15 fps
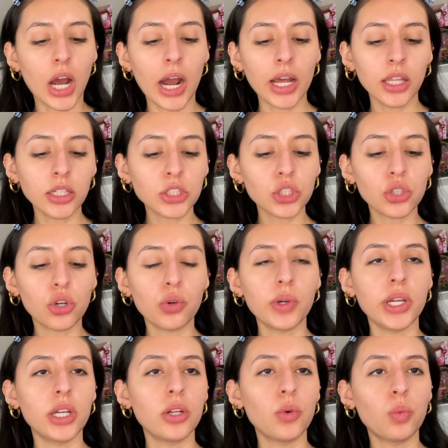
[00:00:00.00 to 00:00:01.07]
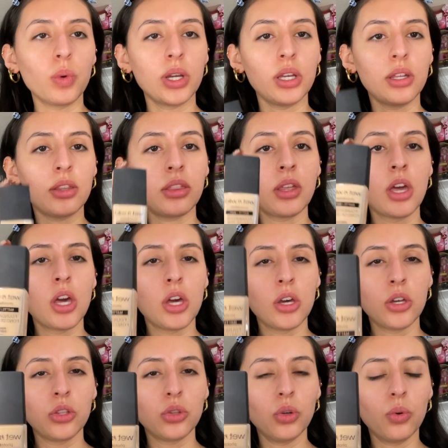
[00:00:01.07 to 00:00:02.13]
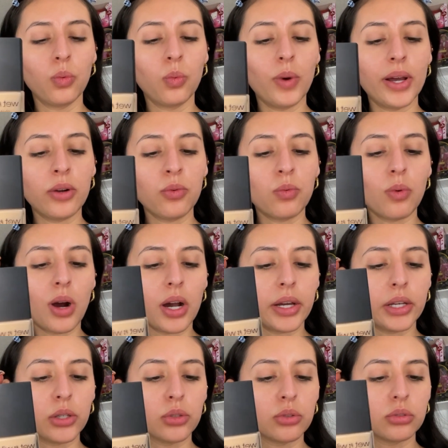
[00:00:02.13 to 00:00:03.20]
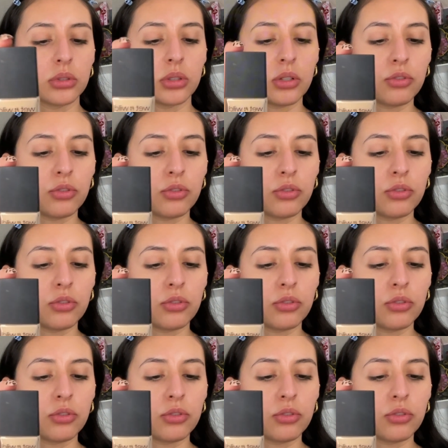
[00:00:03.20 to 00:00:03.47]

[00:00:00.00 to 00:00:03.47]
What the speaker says: I like to go in with the Wet n Wild